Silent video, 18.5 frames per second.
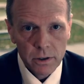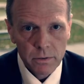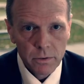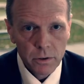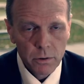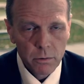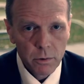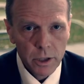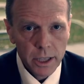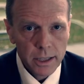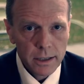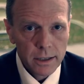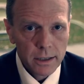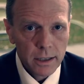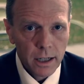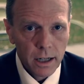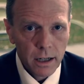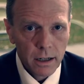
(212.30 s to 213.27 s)
few
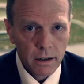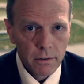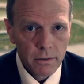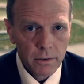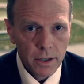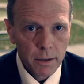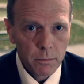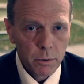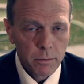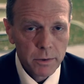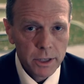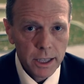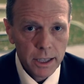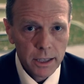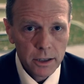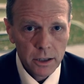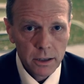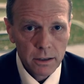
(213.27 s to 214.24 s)
weeks of
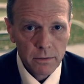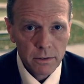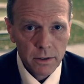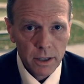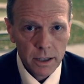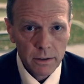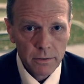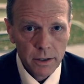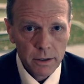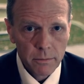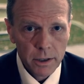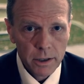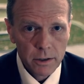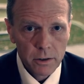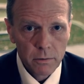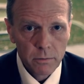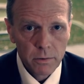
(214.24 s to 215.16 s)
implementation of lifeIMAGE,